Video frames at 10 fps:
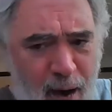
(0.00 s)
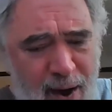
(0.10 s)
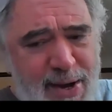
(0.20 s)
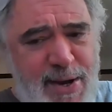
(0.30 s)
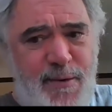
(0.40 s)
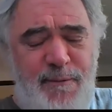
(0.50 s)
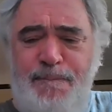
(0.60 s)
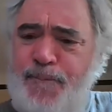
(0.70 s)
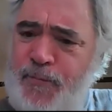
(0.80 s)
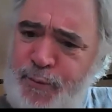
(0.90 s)
I
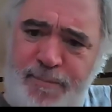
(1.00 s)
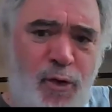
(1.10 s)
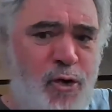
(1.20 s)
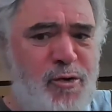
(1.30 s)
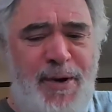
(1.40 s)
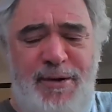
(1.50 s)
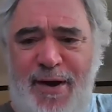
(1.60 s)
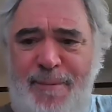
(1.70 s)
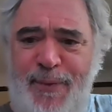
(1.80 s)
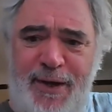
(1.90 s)
spend most of my
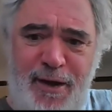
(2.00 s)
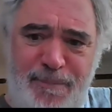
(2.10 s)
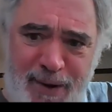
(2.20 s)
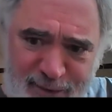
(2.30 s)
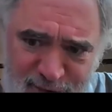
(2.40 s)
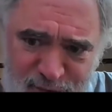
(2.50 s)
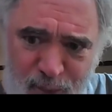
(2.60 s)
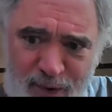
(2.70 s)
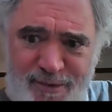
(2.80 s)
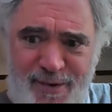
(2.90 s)
time thinking about these
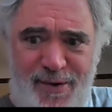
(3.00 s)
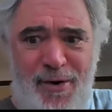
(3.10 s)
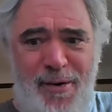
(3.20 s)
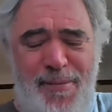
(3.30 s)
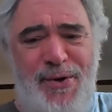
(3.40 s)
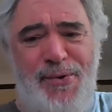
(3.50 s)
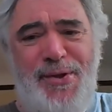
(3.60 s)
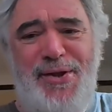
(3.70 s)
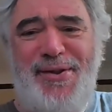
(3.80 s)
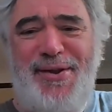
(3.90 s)
ones that are harm, you know,
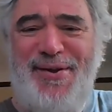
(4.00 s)
the,